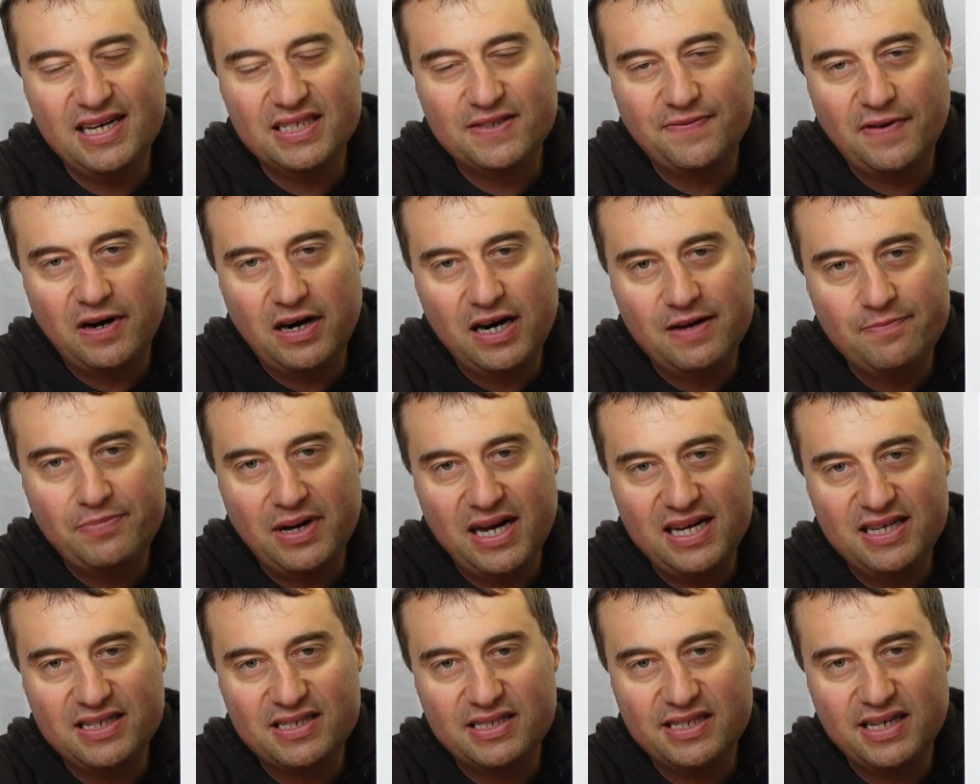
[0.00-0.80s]
It's very
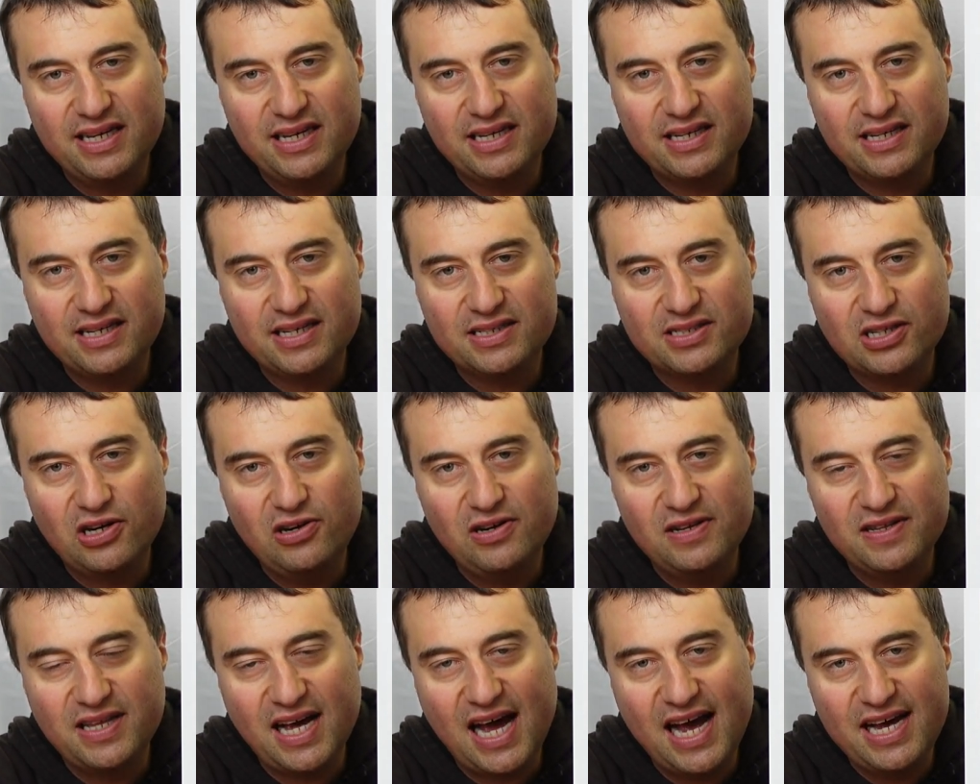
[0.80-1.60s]
basic. It's
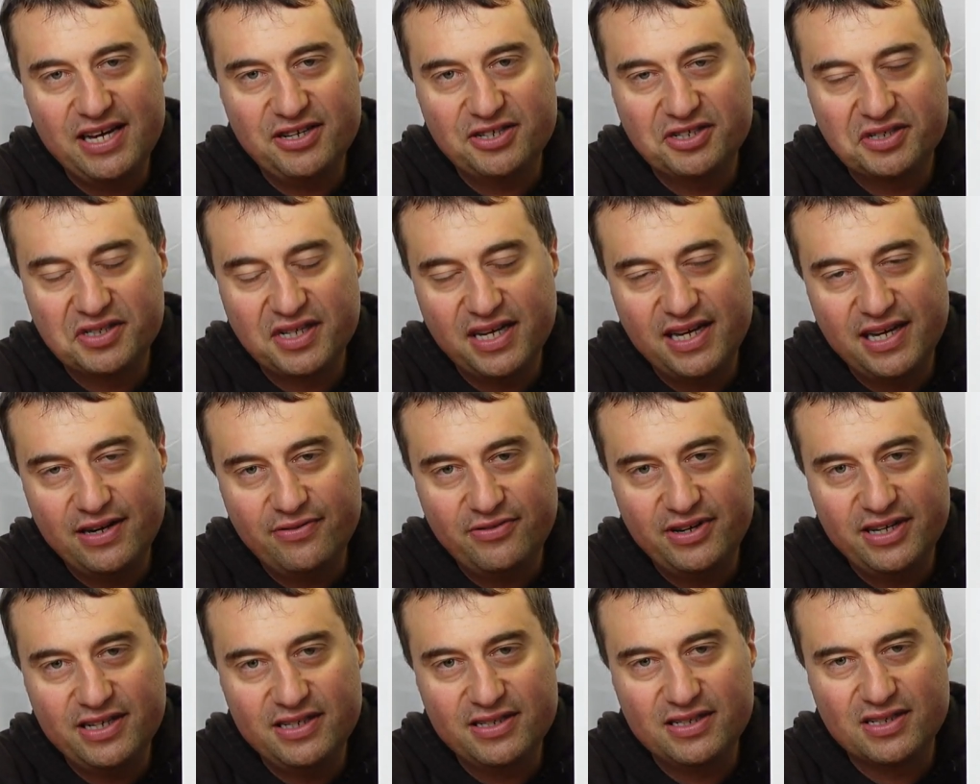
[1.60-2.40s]
only the H
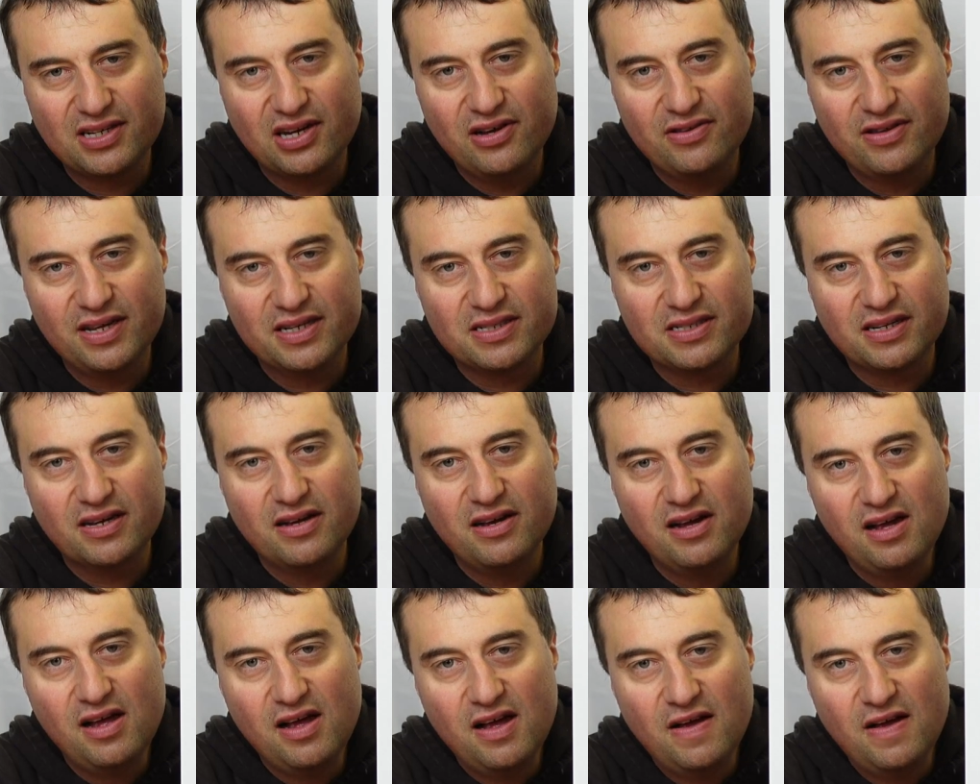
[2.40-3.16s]
series, so that's a